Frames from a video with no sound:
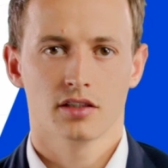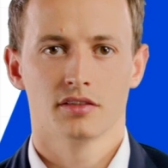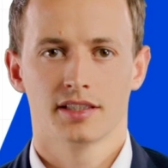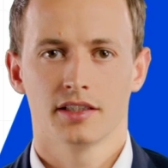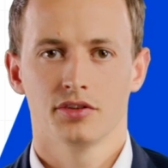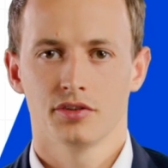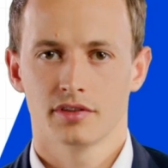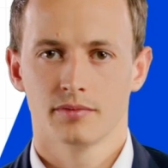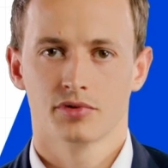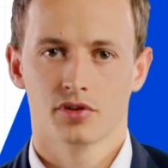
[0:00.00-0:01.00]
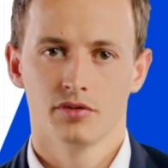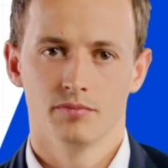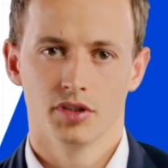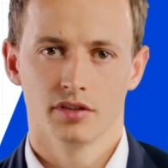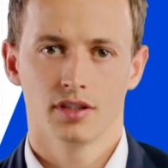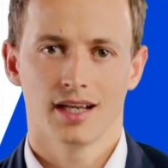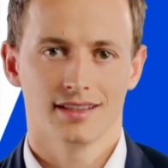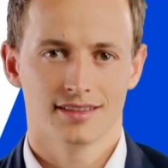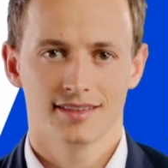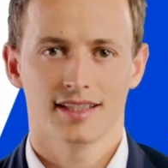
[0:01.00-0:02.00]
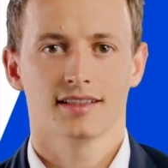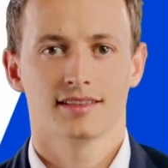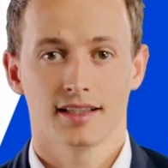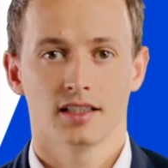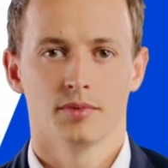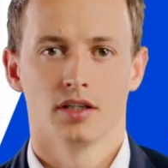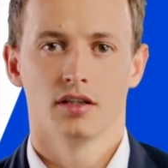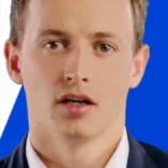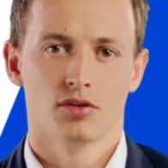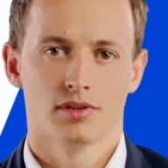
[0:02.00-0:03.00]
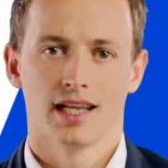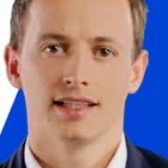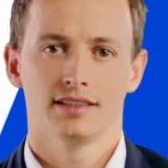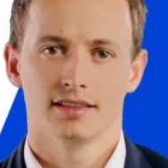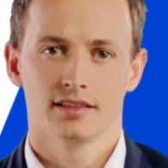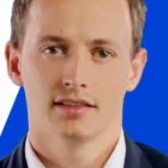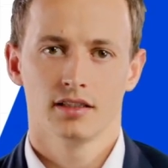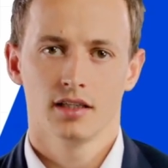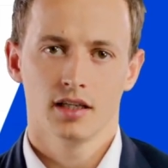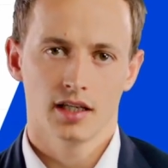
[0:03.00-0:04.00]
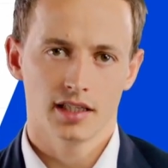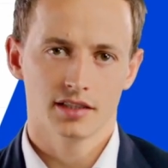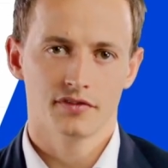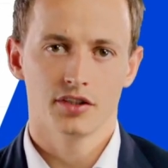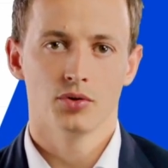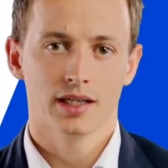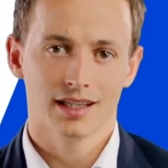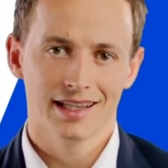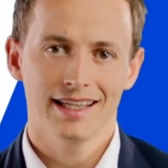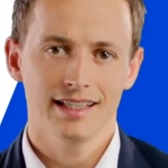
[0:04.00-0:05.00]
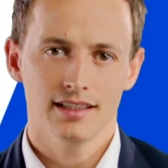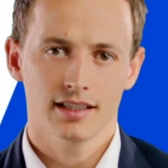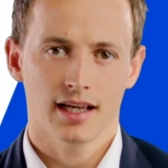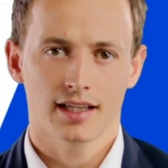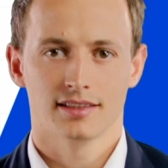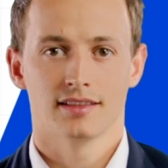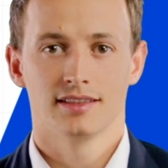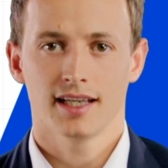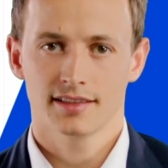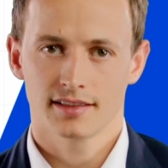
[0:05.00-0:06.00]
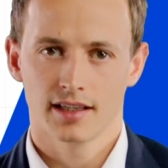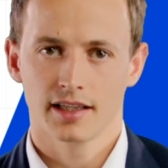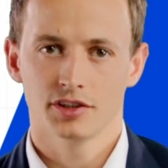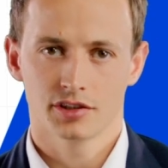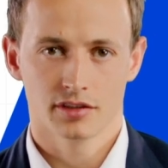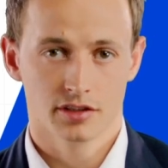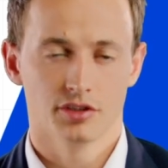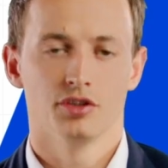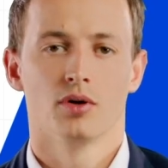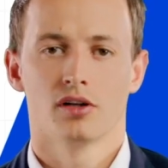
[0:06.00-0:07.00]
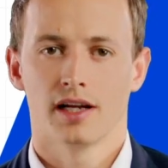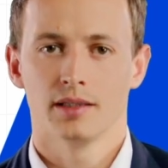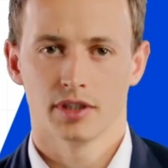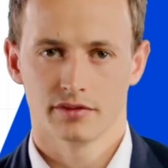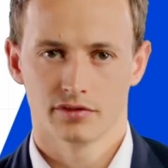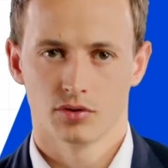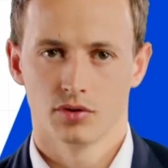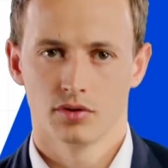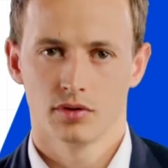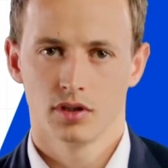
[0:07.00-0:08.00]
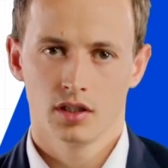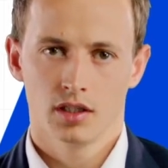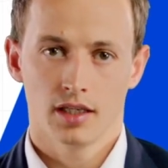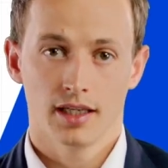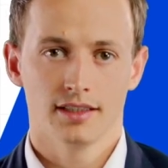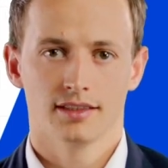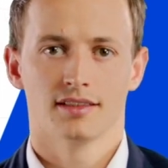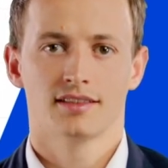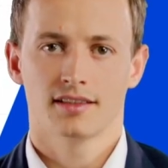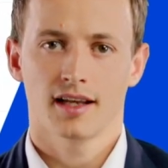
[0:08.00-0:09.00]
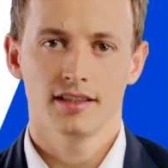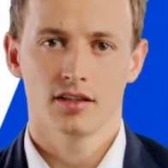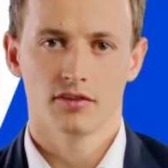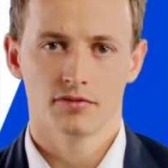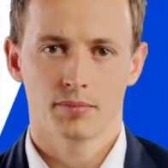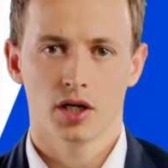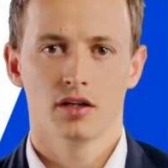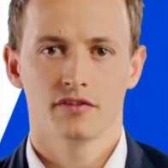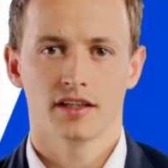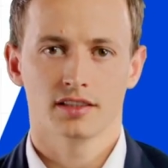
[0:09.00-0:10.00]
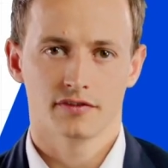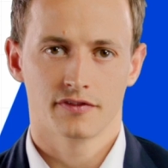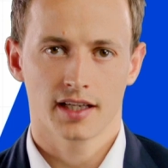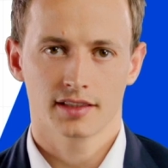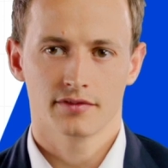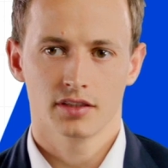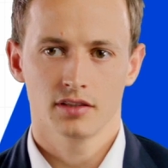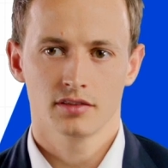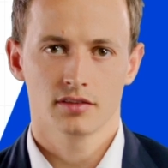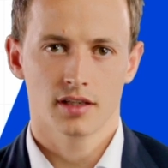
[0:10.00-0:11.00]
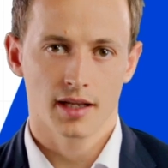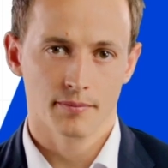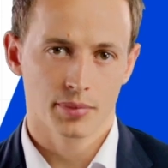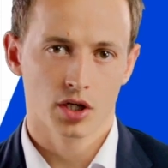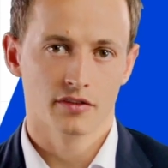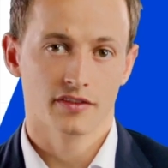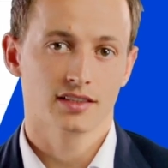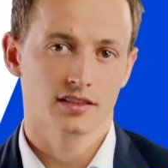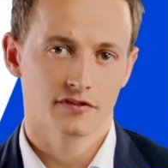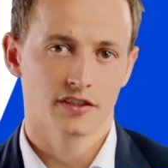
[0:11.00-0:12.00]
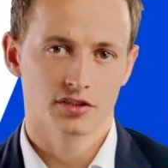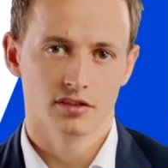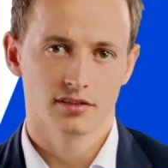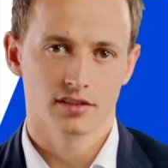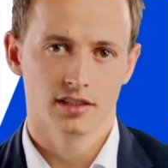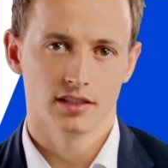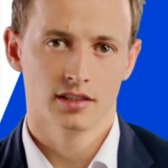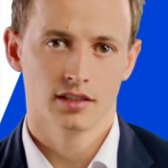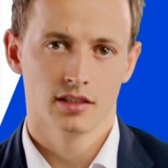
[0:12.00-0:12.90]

continuous improvement, and Six Sigma are related is viewing lean as the destination that you are aiming for. It's a state of perfect effectiveness and perfect efficiency